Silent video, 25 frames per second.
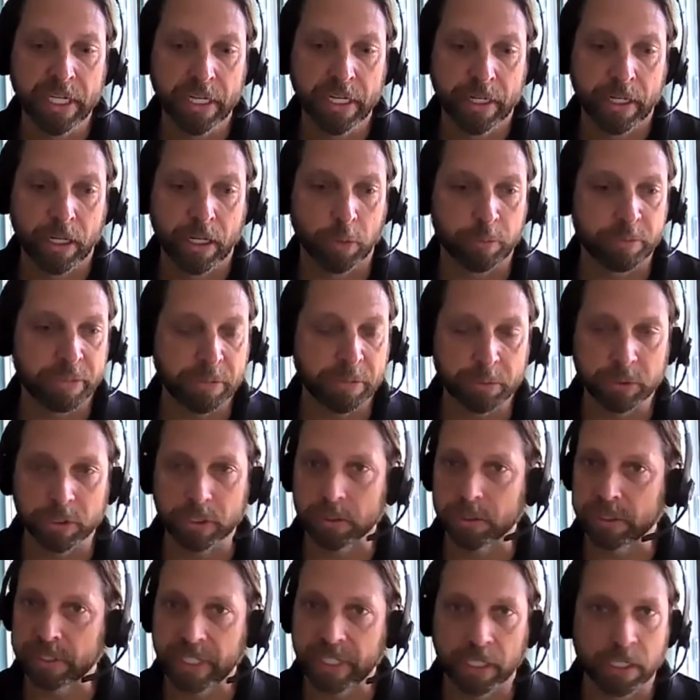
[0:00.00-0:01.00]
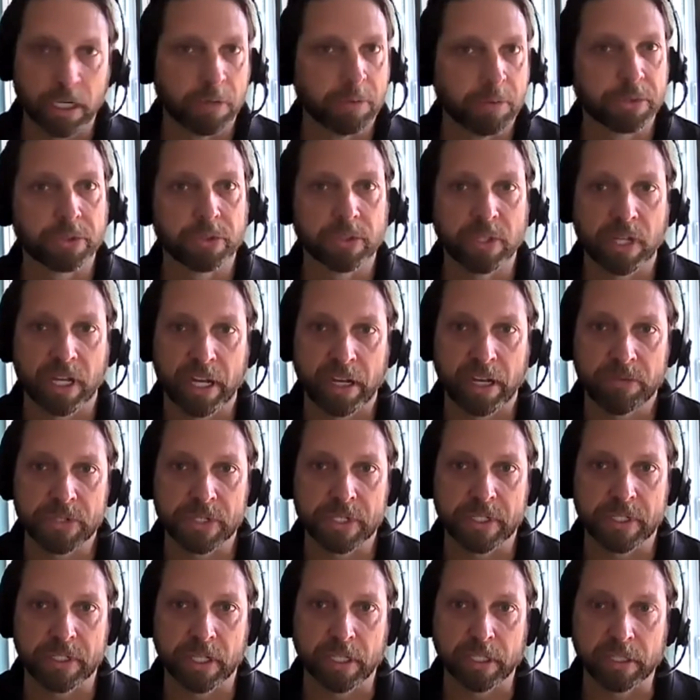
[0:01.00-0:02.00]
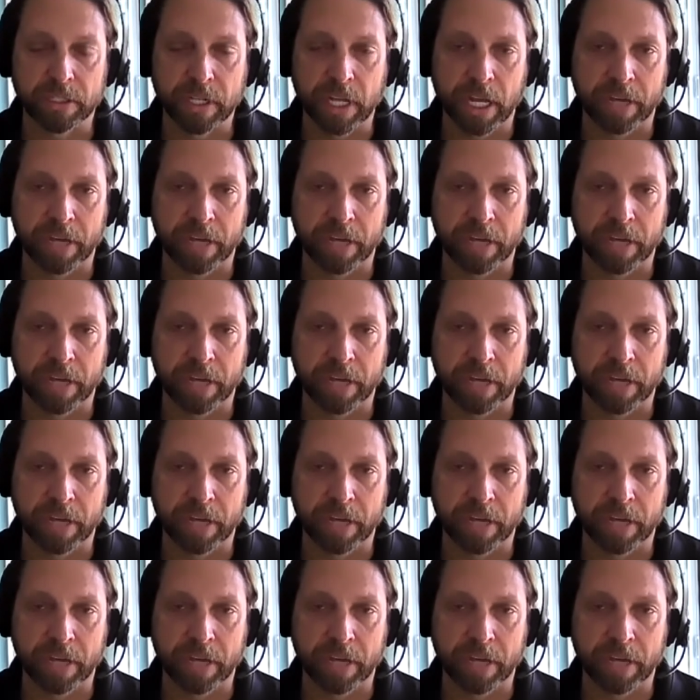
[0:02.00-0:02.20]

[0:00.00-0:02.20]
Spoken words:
help people get on with their lives and